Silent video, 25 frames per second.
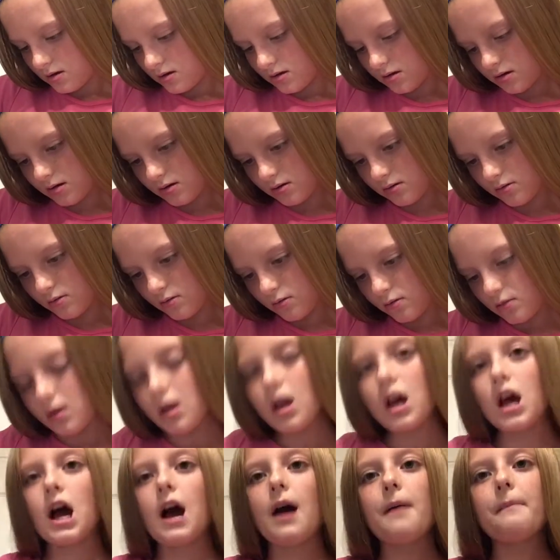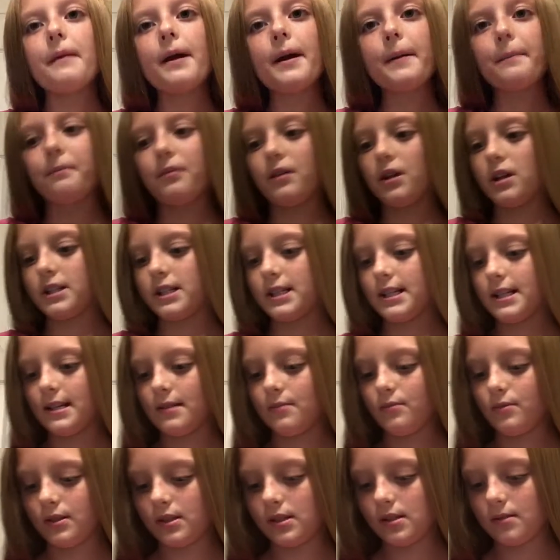No. I might blend it
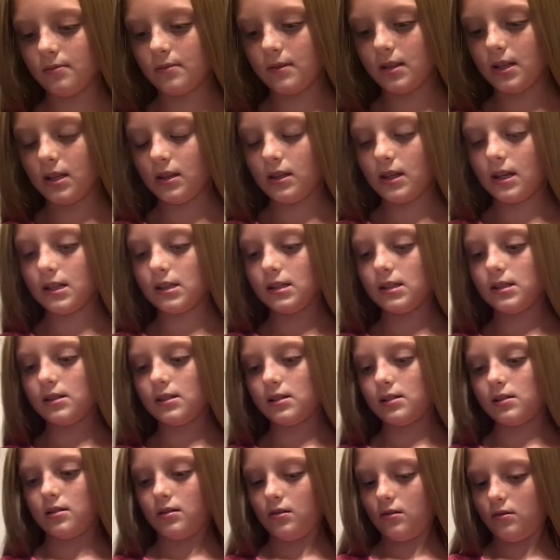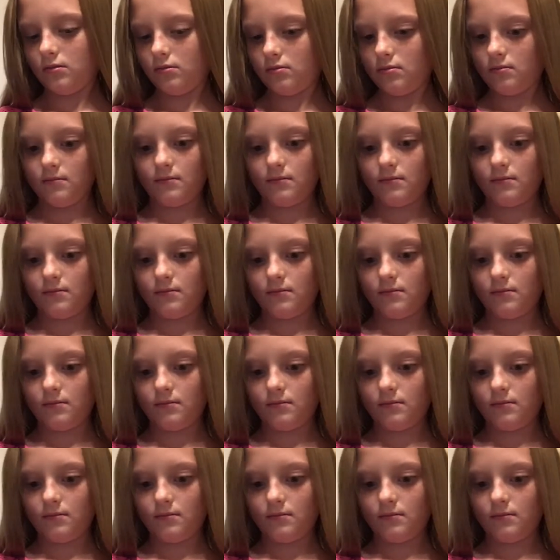in with something that's still...